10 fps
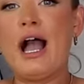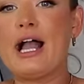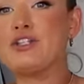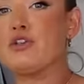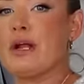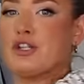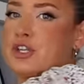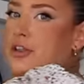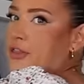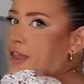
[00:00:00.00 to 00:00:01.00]
I do
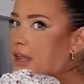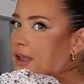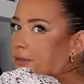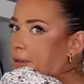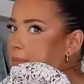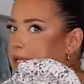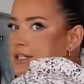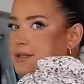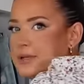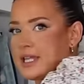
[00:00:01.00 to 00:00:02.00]
actually think the
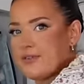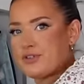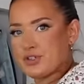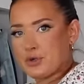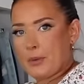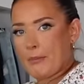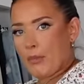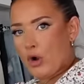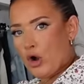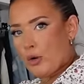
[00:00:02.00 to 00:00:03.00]
medium gives you
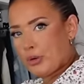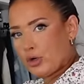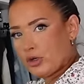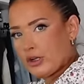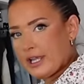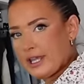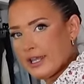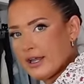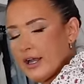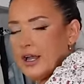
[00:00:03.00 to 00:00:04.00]
more pull
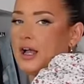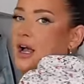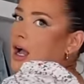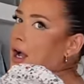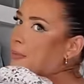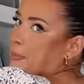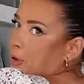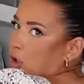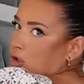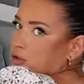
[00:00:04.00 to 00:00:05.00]
here,
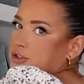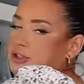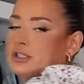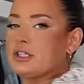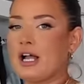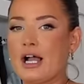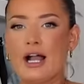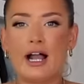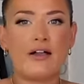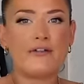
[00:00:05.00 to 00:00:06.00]
but
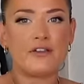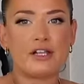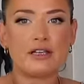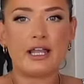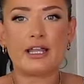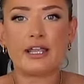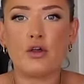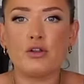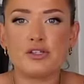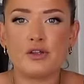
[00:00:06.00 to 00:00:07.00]
I feel like it
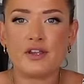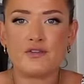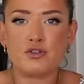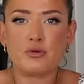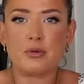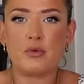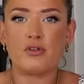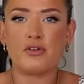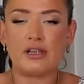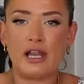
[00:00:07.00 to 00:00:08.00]
also gives you a bit more
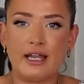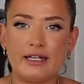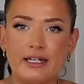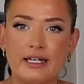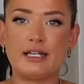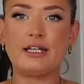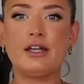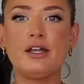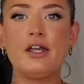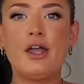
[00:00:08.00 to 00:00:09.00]
of a line
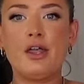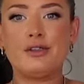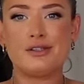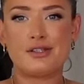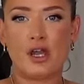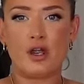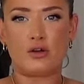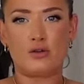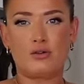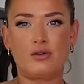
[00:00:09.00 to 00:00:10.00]
here.
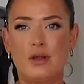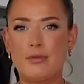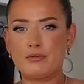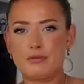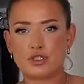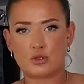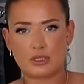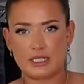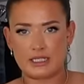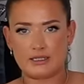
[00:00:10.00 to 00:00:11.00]
So I'm in
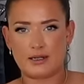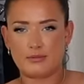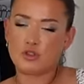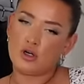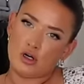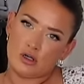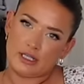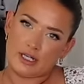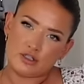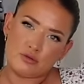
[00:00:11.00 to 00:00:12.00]
between, I'm torn.
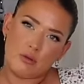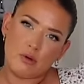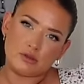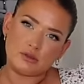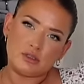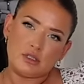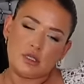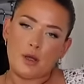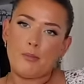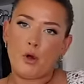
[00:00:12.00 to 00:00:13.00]
Like, do I want
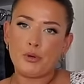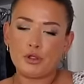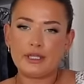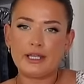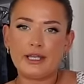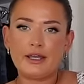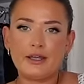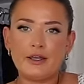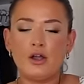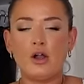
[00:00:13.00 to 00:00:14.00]
more pull
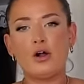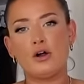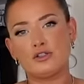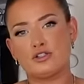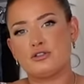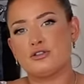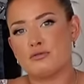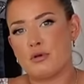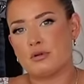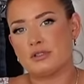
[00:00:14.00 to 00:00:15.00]
here or
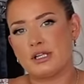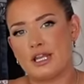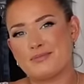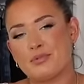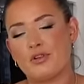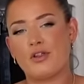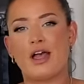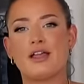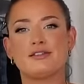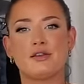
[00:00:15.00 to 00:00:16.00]
do I want less pull
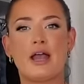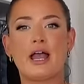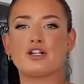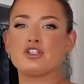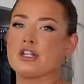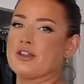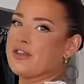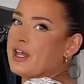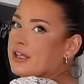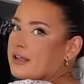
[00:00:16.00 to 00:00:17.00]
there? So I actually
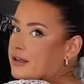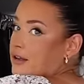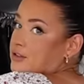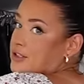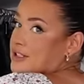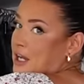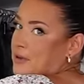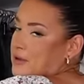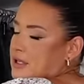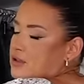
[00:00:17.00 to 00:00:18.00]
think, to start
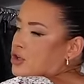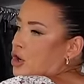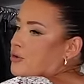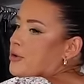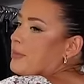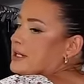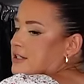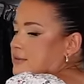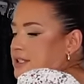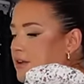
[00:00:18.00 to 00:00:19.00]
with, I was like, no, the
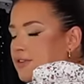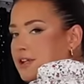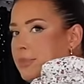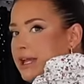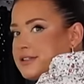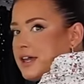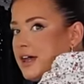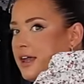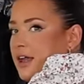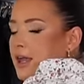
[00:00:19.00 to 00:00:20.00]
medium is definitely better.